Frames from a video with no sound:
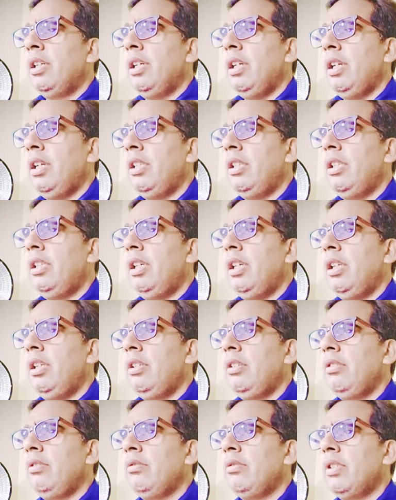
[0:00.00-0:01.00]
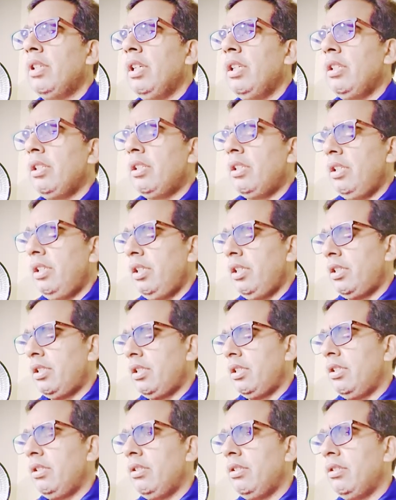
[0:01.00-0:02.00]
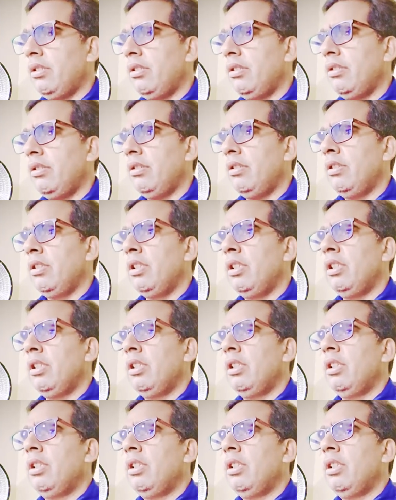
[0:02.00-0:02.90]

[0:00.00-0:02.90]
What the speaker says: and then you can click on